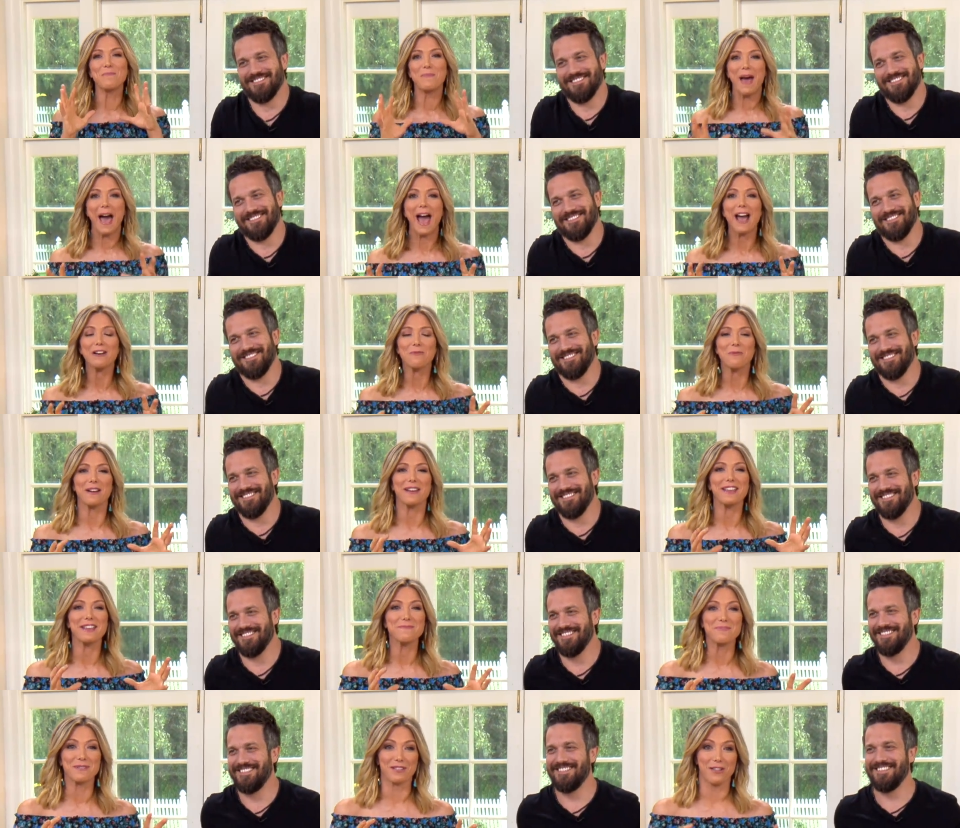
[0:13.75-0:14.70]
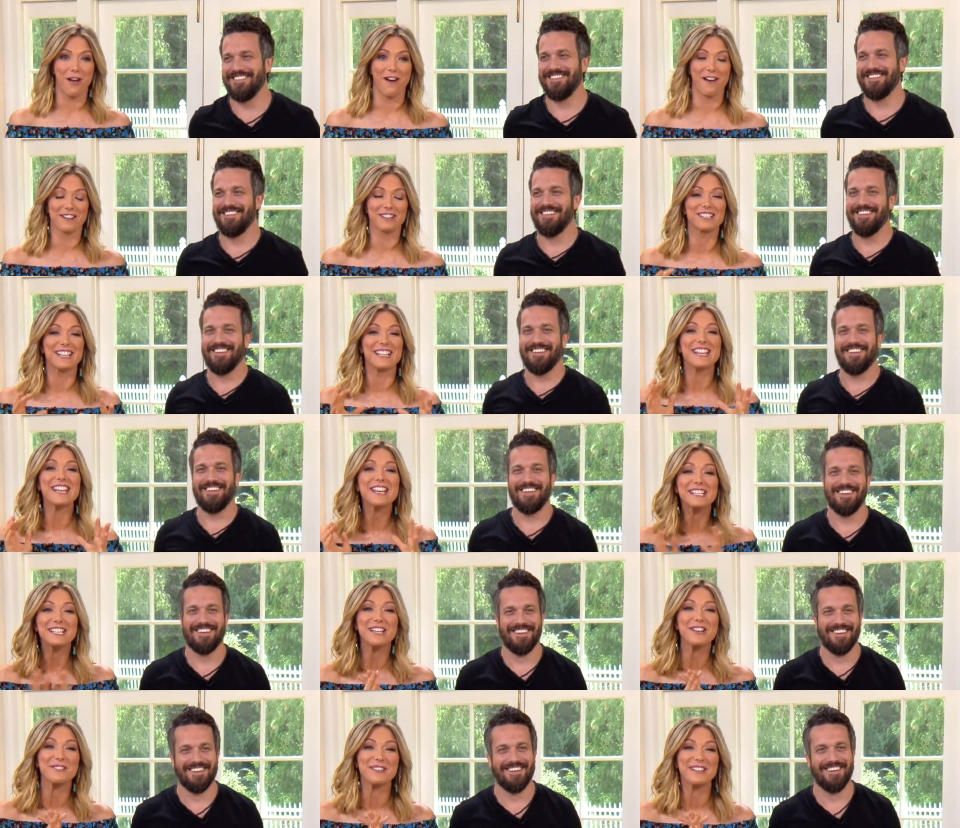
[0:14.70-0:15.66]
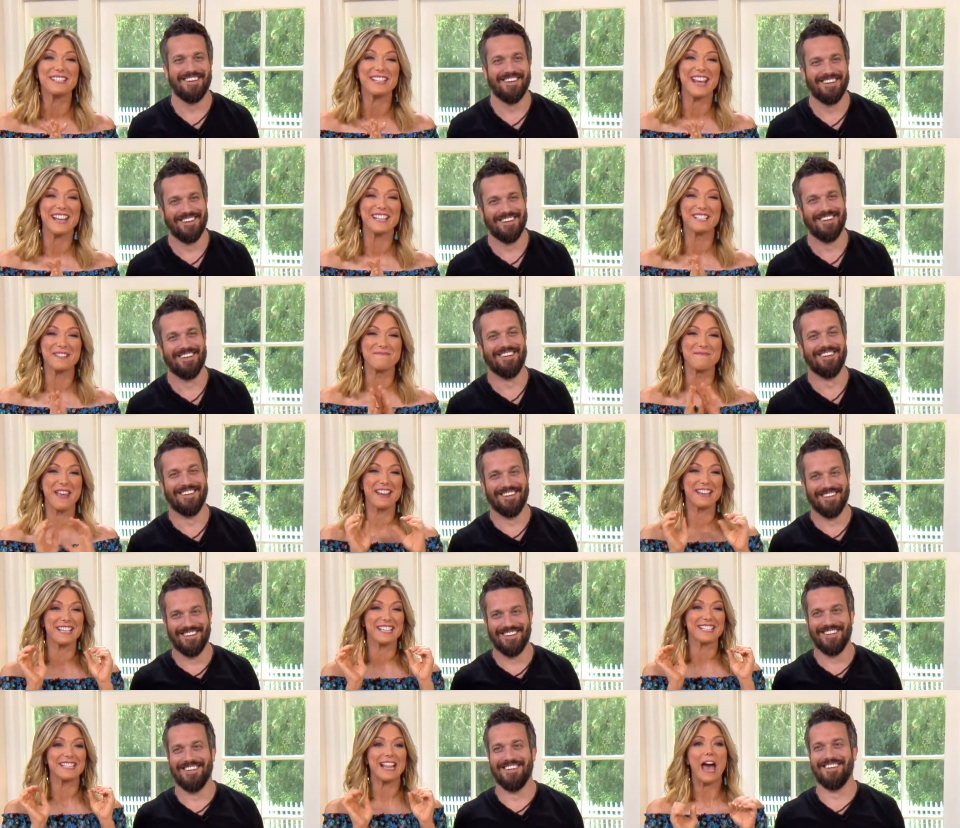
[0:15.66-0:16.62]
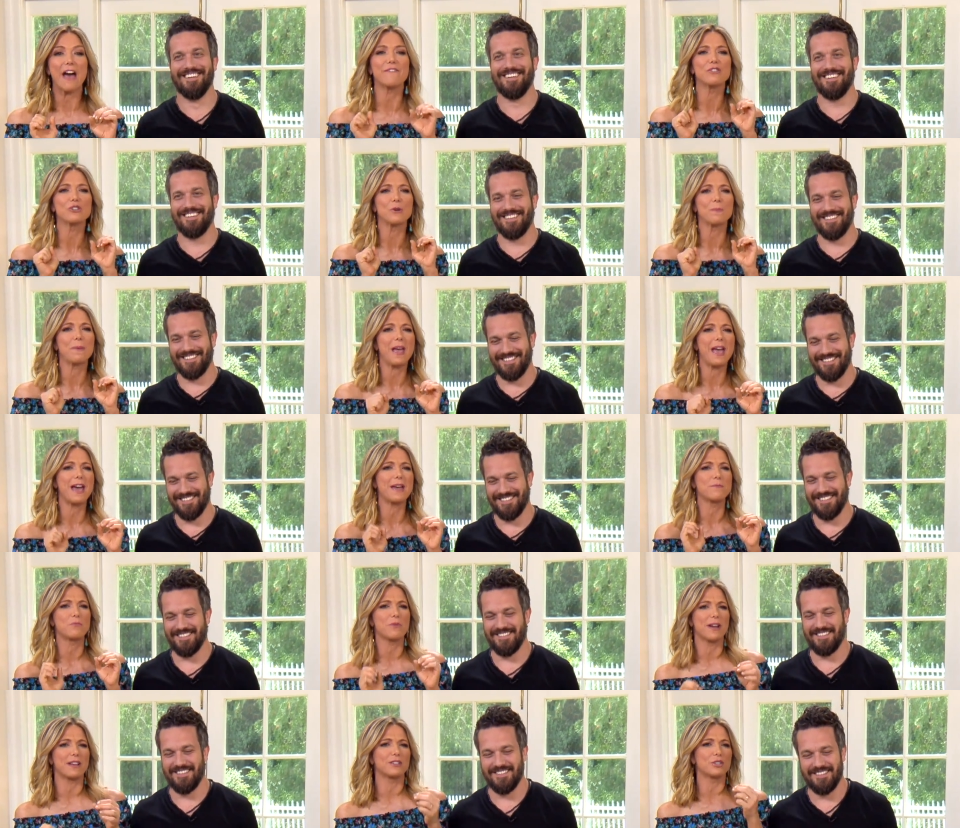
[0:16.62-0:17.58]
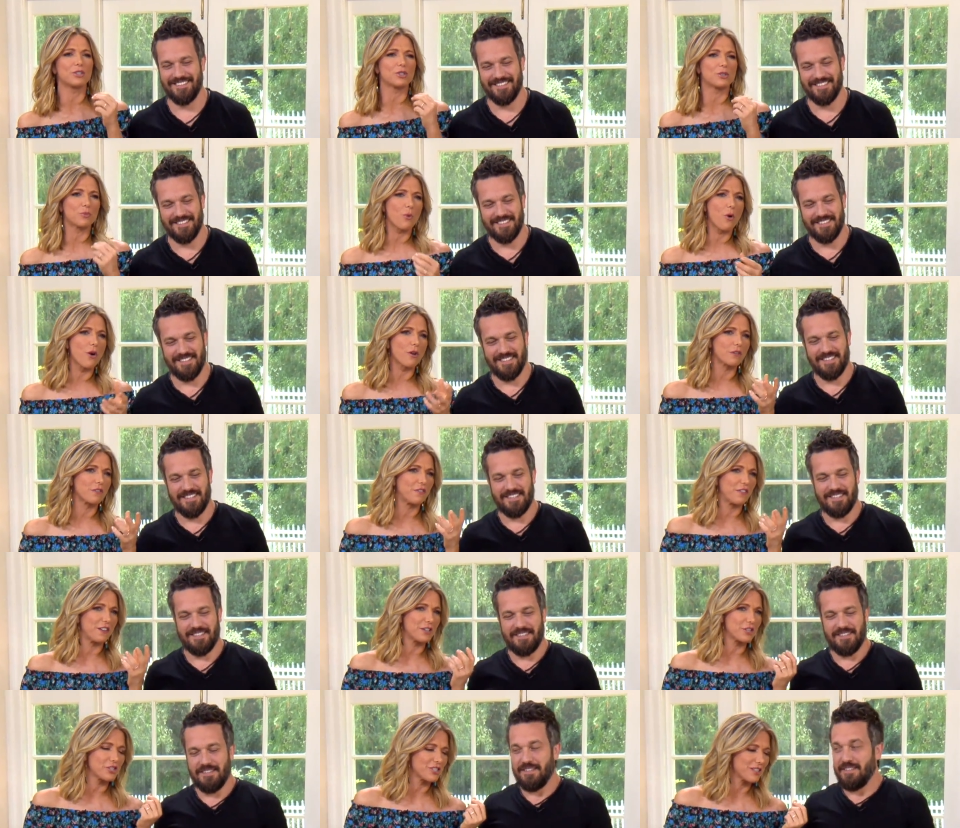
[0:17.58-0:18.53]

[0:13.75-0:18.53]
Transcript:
Speaker 1: back where he belongs, and he is here today to make his lavender pan-braised swordfish,